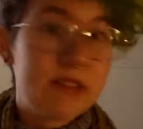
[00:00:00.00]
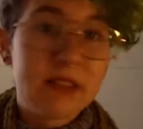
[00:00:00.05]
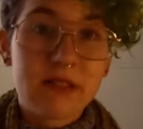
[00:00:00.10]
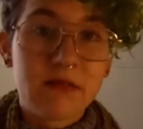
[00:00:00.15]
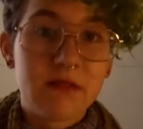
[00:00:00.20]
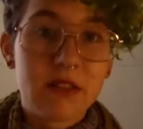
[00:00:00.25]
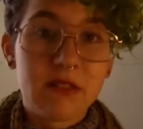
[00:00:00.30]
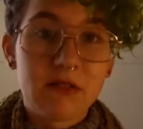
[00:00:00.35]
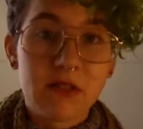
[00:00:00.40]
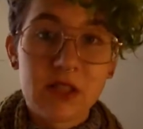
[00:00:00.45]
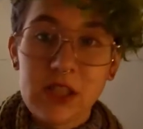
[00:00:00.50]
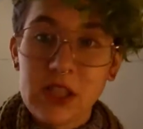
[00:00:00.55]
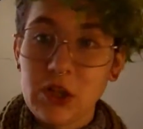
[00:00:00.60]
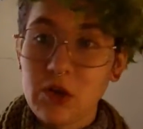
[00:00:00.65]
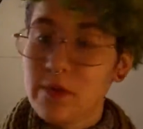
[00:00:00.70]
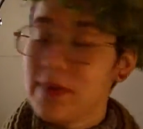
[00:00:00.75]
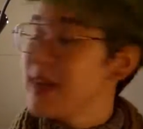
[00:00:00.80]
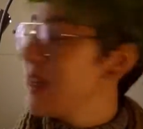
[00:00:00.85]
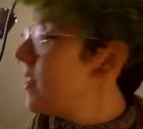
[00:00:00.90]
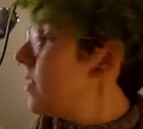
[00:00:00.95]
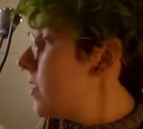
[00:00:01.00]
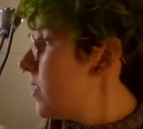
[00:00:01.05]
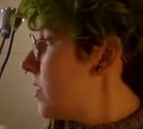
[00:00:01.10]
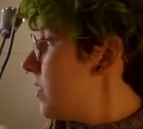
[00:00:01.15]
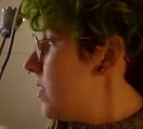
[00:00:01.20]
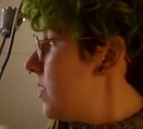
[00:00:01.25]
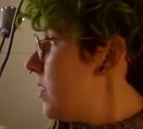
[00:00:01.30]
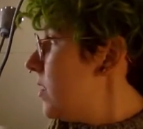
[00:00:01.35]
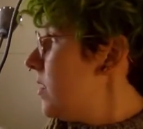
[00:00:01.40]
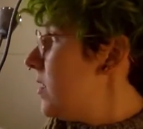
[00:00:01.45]
It's a little gloomy.
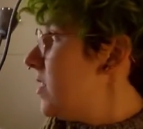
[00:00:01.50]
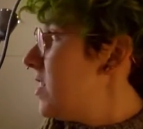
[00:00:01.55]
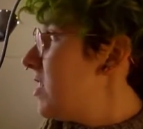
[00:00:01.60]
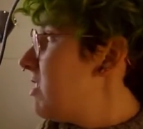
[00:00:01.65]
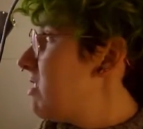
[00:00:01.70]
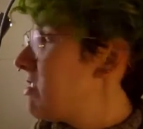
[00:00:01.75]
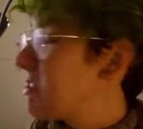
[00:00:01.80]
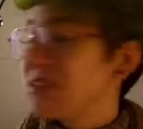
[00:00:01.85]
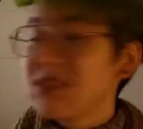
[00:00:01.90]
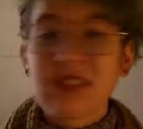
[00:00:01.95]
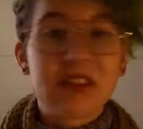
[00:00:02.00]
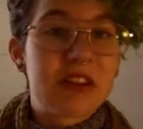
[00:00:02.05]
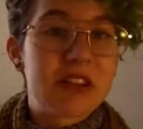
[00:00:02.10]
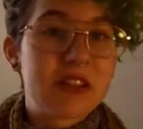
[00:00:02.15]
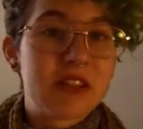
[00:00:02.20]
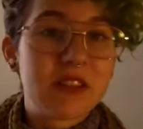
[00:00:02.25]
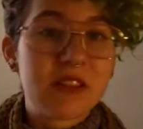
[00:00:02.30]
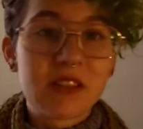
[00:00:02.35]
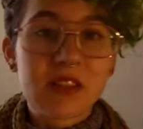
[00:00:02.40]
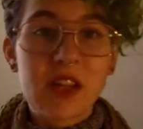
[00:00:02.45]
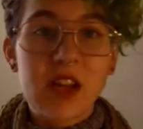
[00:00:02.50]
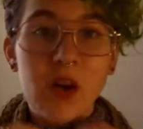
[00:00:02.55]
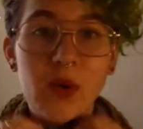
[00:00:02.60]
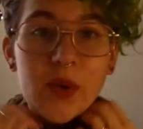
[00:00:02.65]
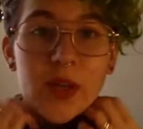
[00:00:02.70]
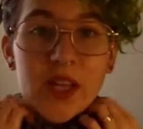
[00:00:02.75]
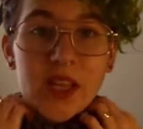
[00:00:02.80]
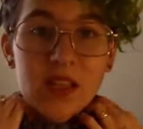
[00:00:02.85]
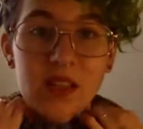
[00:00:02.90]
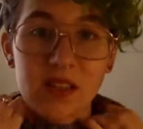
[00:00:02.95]
Just started
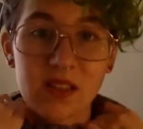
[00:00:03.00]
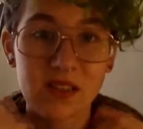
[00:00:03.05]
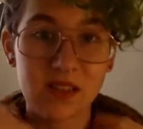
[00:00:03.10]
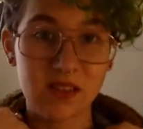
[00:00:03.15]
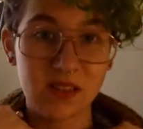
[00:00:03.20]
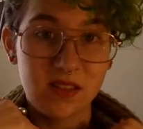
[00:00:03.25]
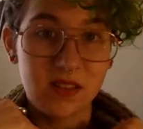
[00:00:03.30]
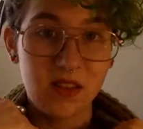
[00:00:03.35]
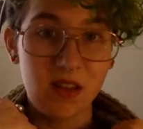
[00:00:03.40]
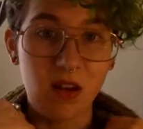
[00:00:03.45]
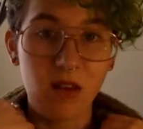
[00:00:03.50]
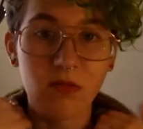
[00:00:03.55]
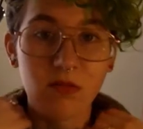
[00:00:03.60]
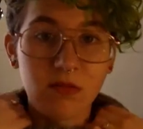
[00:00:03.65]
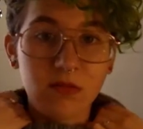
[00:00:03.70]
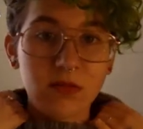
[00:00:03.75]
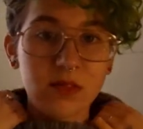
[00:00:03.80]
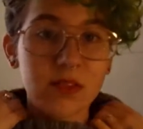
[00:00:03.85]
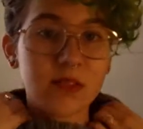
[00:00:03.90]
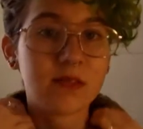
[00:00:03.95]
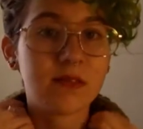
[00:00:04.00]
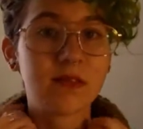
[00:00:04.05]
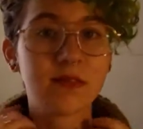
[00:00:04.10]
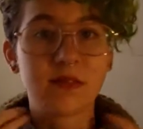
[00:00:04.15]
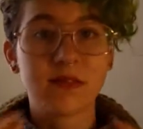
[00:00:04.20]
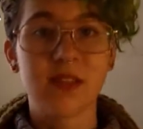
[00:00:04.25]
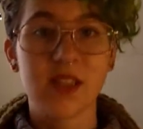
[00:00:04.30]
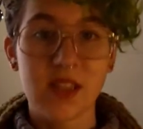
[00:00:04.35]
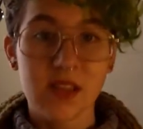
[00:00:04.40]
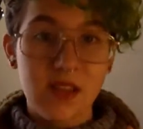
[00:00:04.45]
snowing. It's cold.
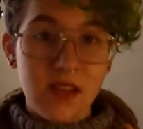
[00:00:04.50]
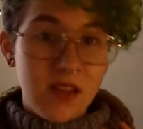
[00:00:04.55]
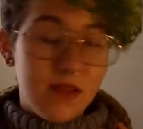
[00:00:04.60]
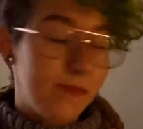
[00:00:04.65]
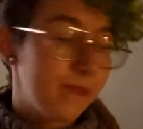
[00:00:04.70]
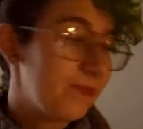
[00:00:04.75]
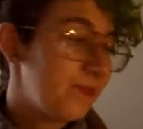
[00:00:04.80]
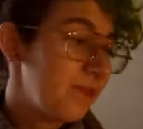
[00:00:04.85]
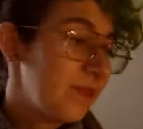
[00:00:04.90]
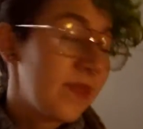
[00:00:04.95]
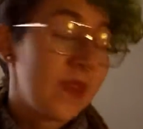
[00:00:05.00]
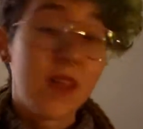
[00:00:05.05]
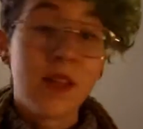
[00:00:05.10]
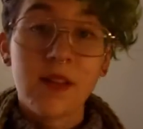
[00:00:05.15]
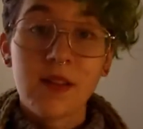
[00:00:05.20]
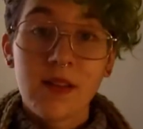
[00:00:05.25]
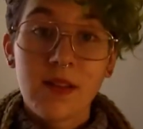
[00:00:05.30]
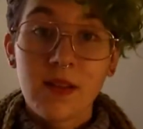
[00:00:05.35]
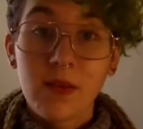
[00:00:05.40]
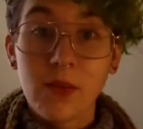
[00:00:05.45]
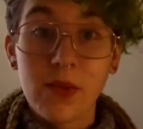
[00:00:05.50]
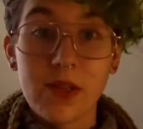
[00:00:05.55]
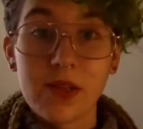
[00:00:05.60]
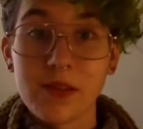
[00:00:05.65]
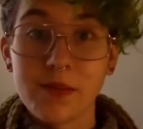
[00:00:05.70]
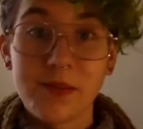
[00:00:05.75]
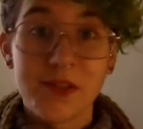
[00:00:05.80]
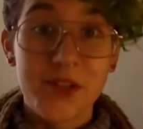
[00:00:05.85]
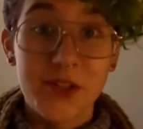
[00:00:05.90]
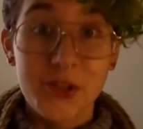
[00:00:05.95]
It's icky.
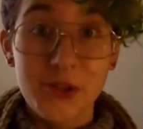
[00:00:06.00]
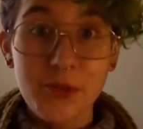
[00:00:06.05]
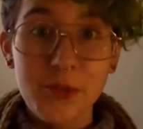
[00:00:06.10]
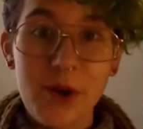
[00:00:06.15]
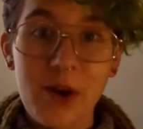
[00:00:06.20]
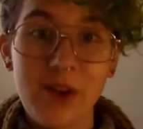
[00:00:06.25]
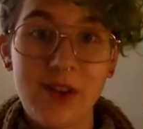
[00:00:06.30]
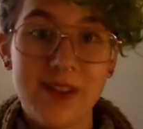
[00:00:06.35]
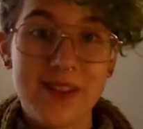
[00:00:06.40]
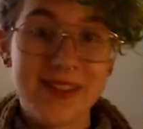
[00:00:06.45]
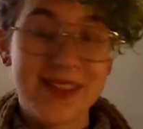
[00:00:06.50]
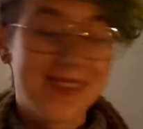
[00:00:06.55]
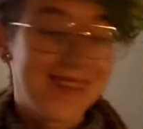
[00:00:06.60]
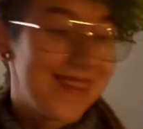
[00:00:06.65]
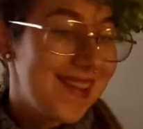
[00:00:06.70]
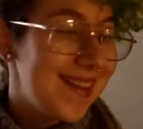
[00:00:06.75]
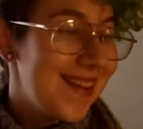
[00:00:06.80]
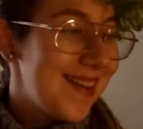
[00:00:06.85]
Welcome to New Paltz.